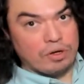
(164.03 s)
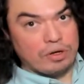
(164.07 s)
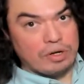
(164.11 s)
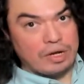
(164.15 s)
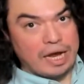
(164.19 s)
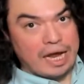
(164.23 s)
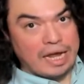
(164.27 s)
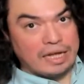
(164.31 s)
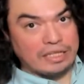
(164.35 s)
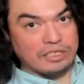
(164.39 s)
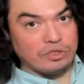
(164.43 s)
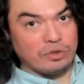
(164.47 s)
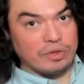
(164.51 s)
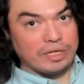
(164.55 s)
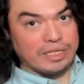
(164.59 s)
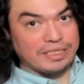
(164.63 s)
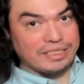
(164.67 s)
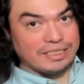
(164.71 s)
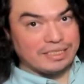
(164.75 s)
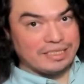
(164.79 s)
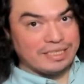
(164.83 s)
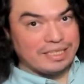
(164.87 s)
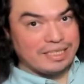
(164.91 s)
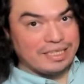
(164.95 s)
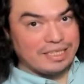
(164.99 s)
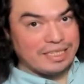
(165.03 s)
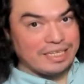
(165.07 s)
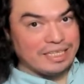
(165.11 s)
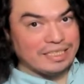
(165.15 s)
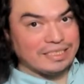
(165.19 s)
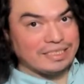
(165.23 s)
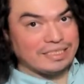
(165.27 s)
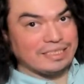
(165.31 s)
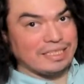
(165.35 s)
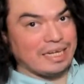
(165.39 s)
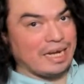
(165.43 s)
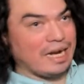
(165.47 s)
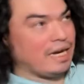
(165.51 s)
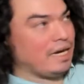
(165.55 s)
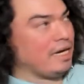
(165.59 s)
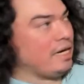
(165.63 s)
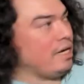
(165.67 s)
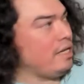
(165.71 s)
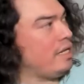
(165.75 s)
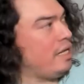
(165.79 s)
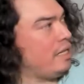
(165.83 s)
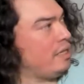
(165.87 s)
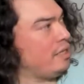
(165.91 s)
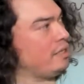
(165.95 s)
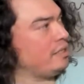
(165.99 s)
and so it's this sign
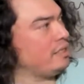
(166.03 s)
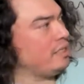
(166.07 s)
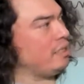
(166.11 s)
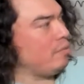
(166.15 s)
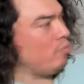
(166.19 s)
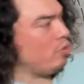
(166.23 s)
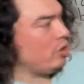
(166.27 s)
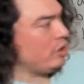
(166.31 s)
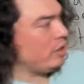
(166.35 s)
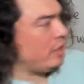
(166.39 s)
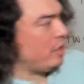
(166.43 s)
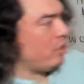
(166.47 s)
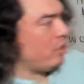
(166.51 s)
that the sum will take